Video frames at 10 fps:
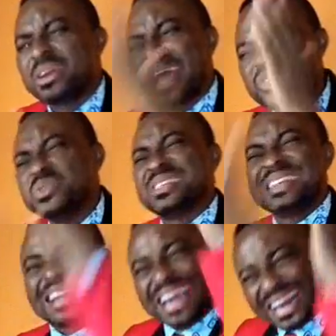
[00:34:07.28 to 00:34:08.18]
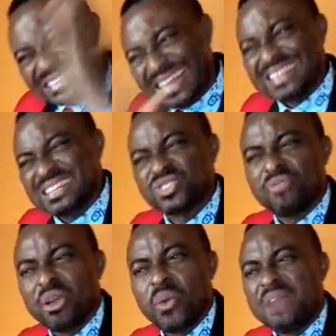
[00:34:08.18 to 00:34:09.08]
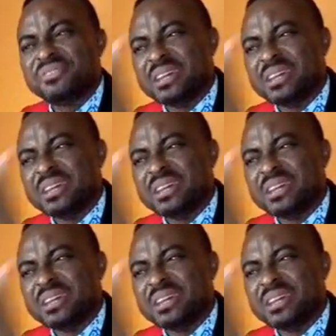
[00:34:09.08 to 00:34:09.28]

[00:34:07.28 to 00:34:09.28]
now, can you see the characteristics of